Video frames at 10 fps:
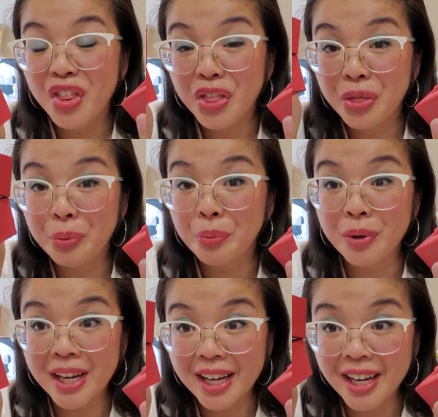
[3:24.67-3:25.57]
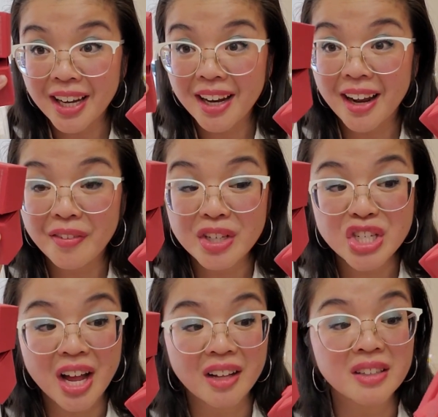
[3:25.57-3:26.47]
Three of the
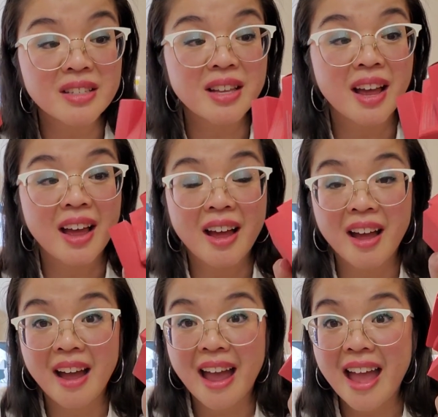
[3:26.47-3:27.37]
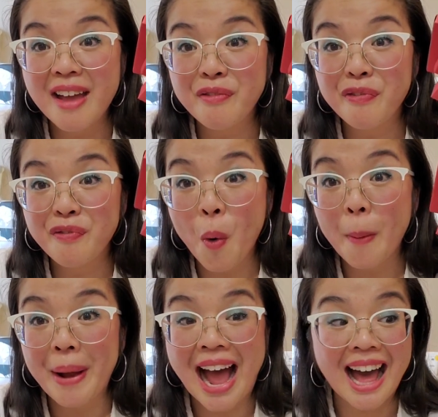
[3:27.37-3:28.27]
jowls and
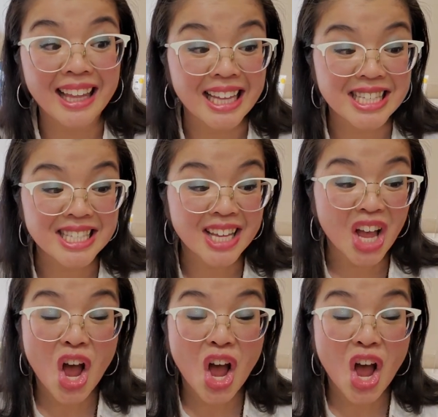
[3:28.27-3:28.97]
four palettes.